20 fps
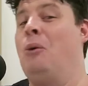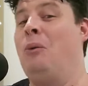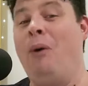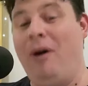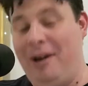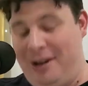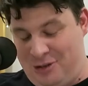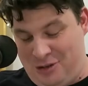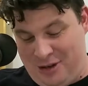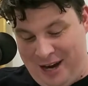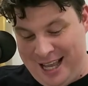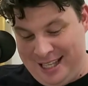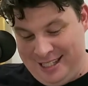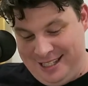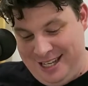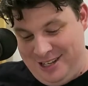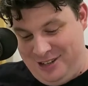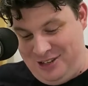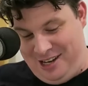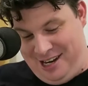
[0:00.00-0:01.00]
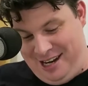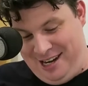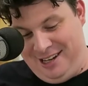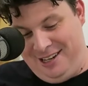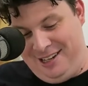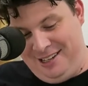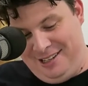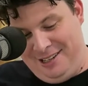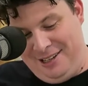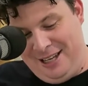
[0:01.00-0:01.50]
What a transition.
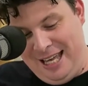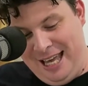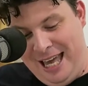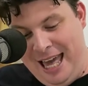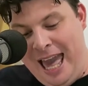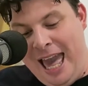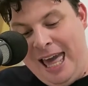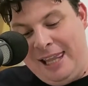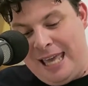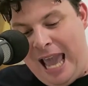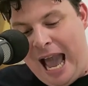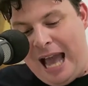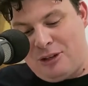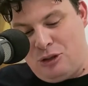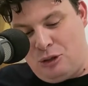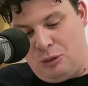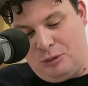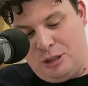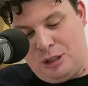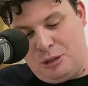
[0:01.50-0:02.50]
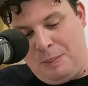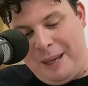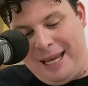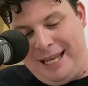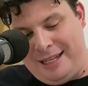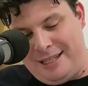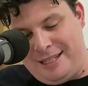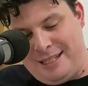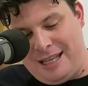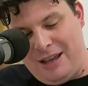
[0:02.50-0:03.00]
The actual
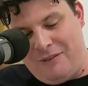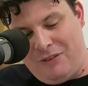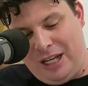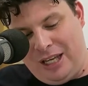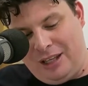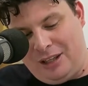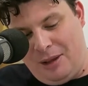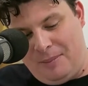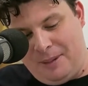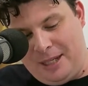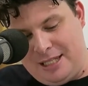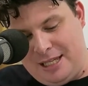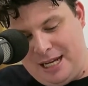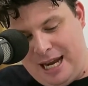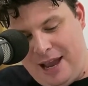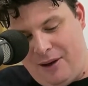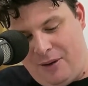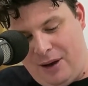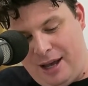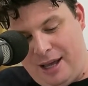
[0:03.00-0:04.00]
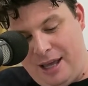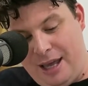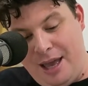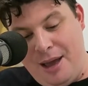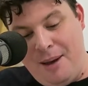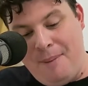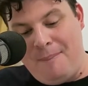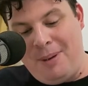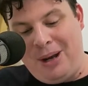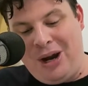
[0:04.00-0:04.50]
speed is 70 kilometers an hour,
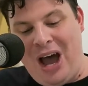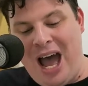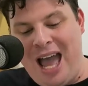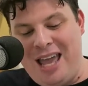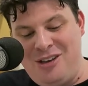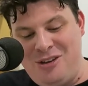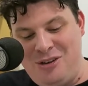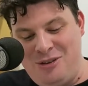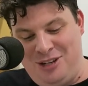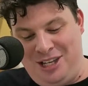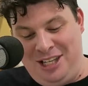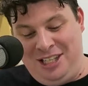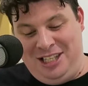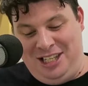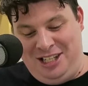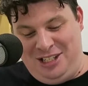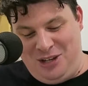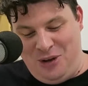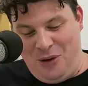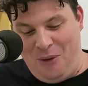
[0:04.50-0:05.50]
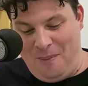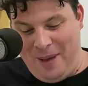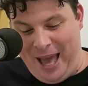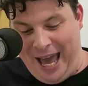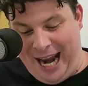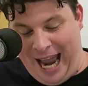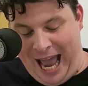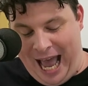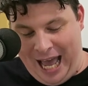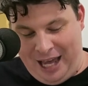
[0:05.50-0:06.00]
but I usually do
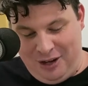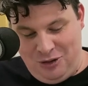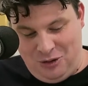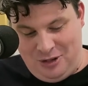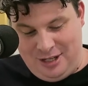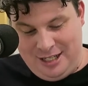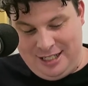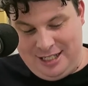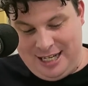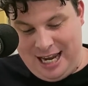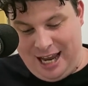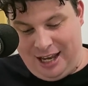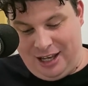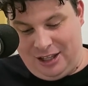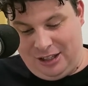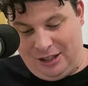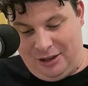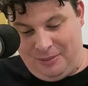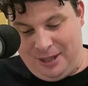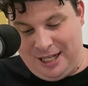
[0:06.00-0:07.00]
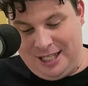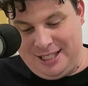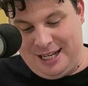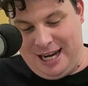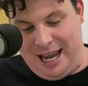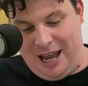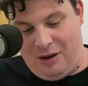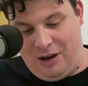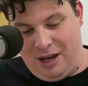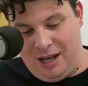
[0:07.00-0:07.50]
about 110 kilometers
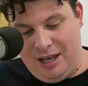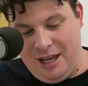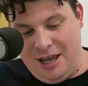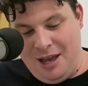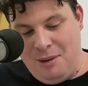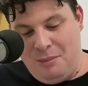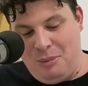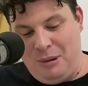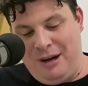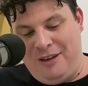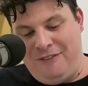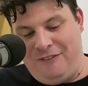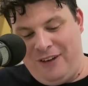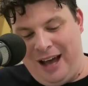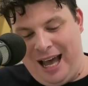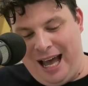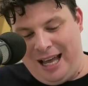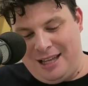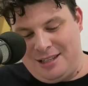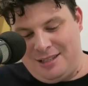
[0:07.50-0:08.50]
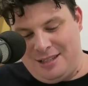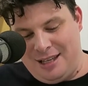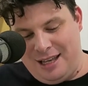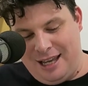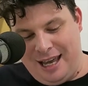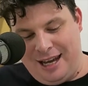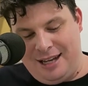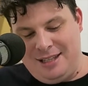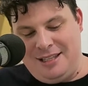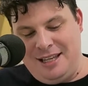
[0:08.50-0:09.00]
an hour. Pretty fast,
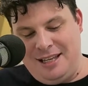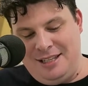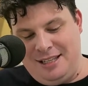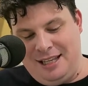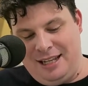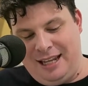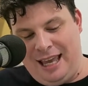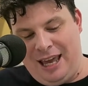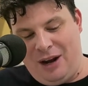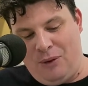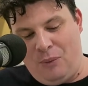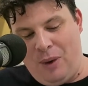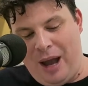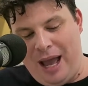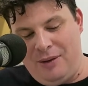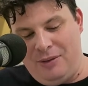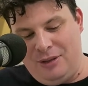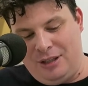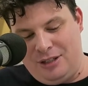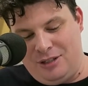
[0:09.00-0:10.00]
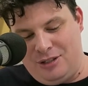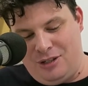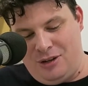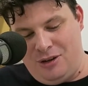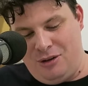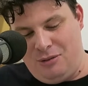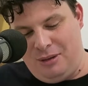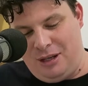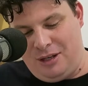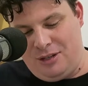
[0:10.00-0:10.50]
and it's easy to get away with it
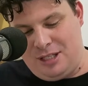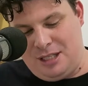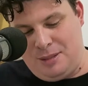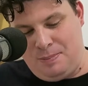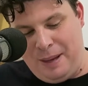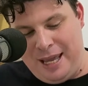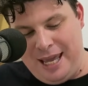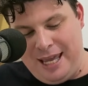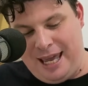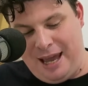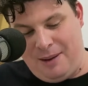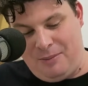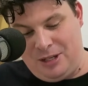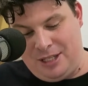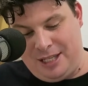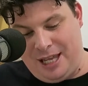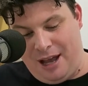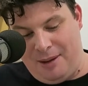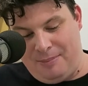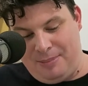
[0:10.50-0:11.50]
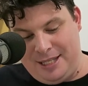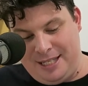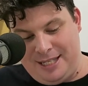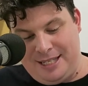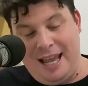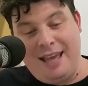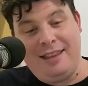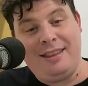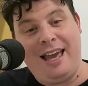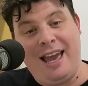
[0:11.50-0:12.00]
too because speed cameras can't be
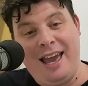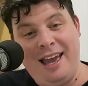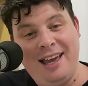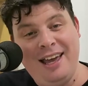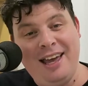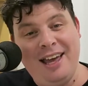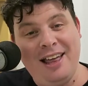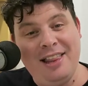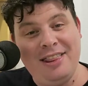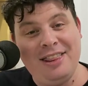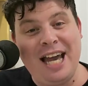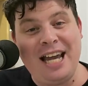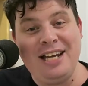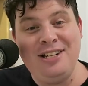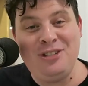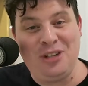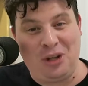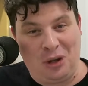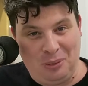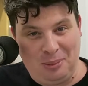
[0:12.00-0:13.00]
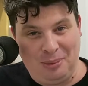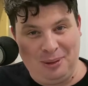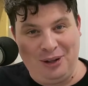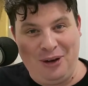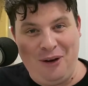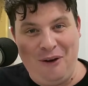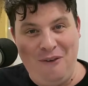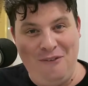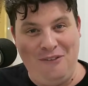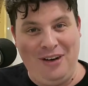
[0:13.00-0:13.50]
set there. They topple
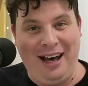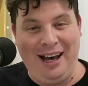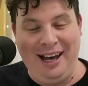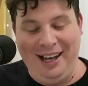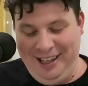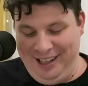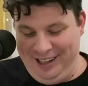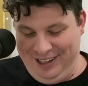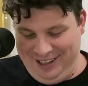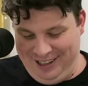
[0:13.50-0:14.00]
over.